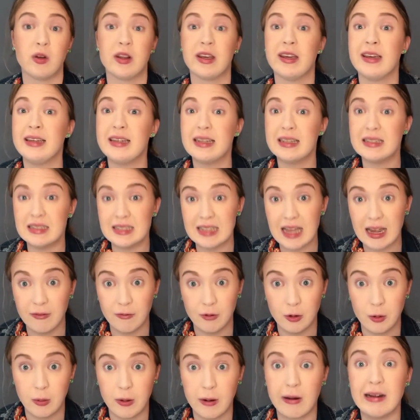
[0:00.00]
It gets
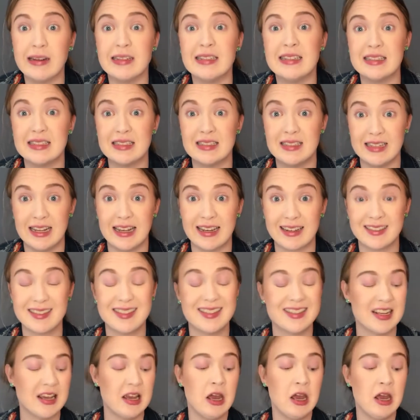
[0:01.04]
everywhere, it sticks,